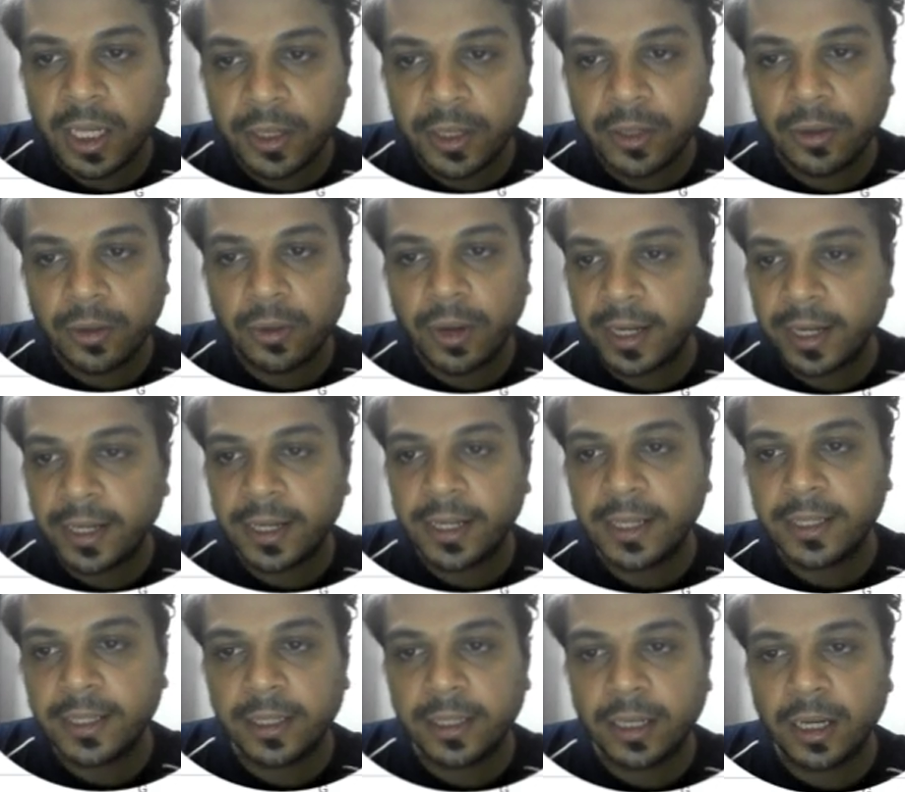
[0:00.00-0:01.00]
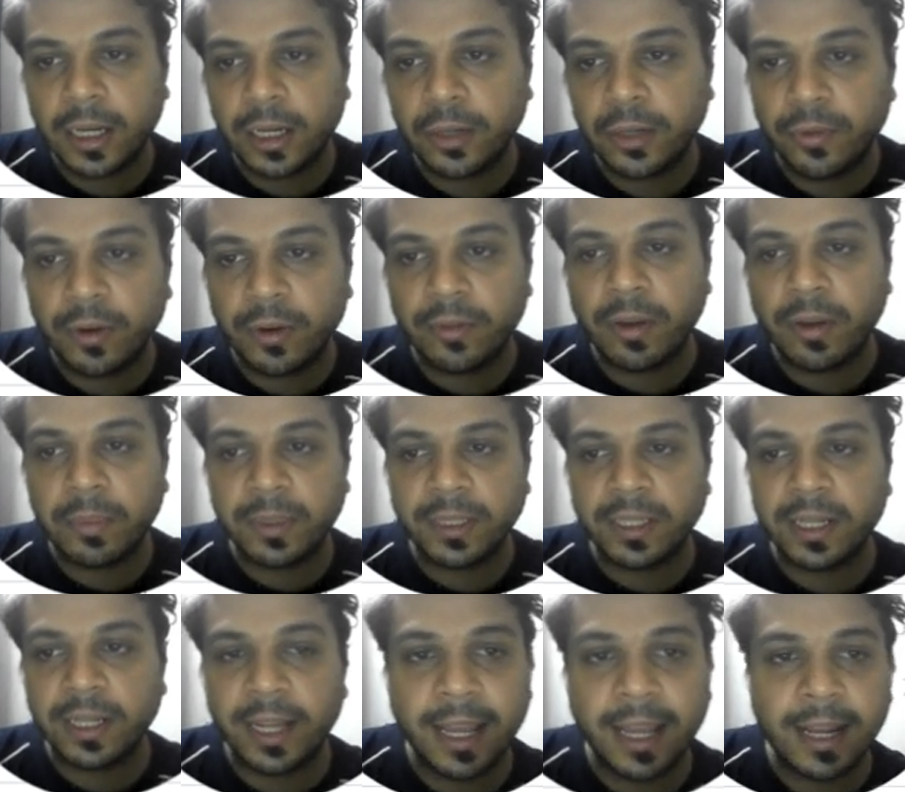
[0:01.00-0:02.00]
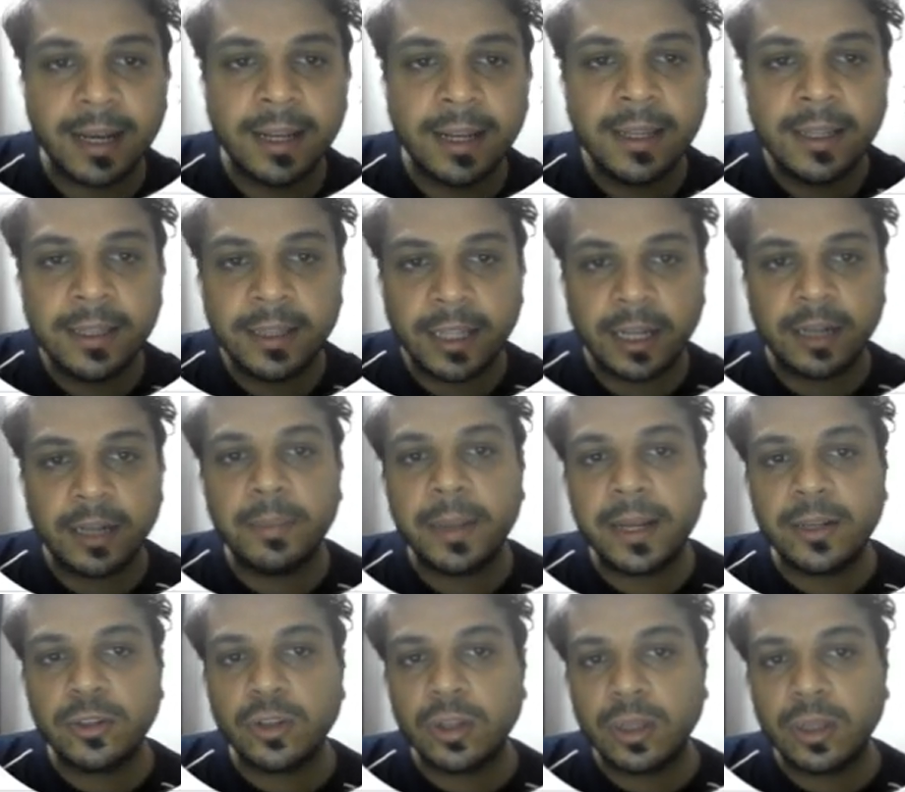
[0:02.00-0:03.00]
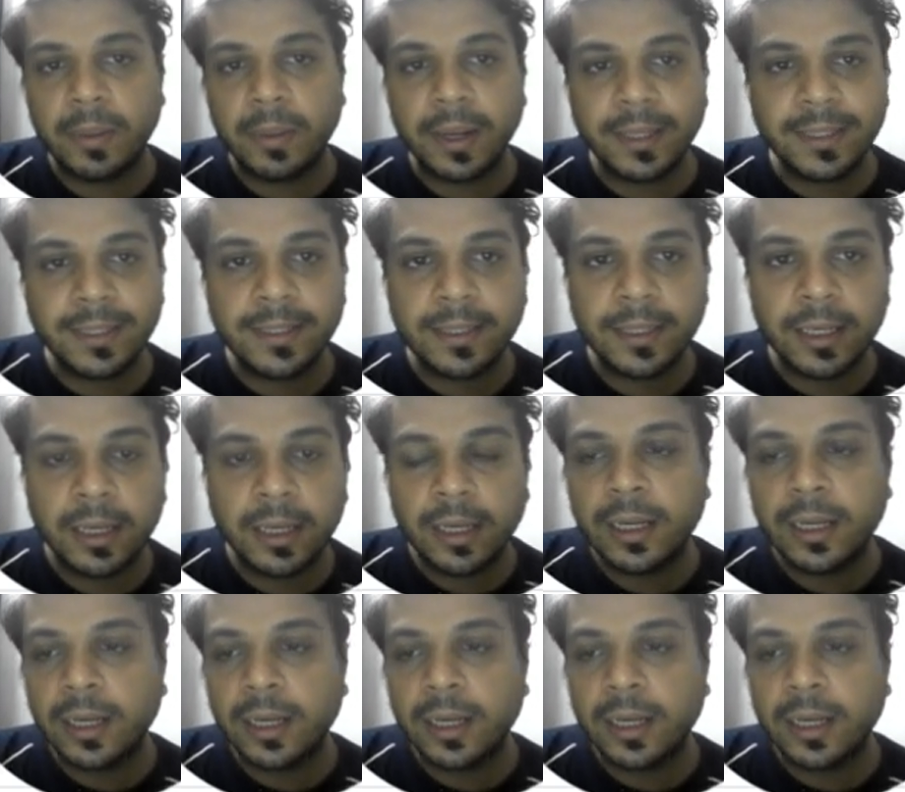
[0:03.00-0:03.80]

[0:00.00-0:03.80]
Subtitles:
at least 25%. Again, that depends on the budget.